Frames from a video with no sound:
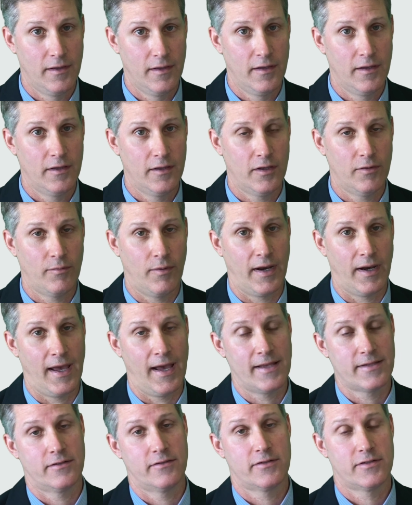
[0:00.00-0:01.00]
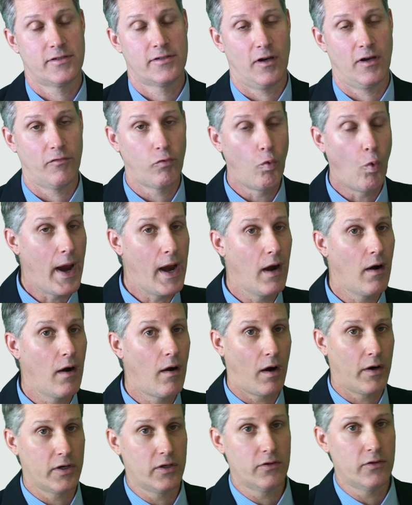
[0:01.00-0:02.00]
You want to ask yourself, where are
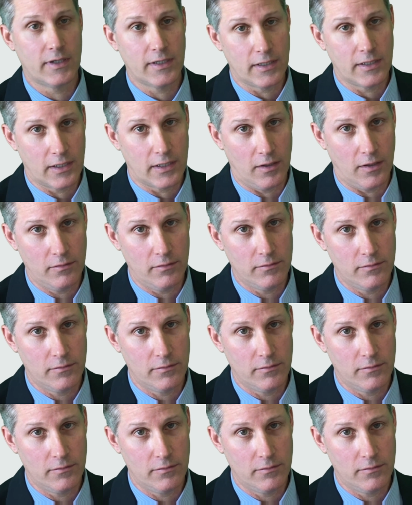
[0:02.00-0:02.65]
you going to go?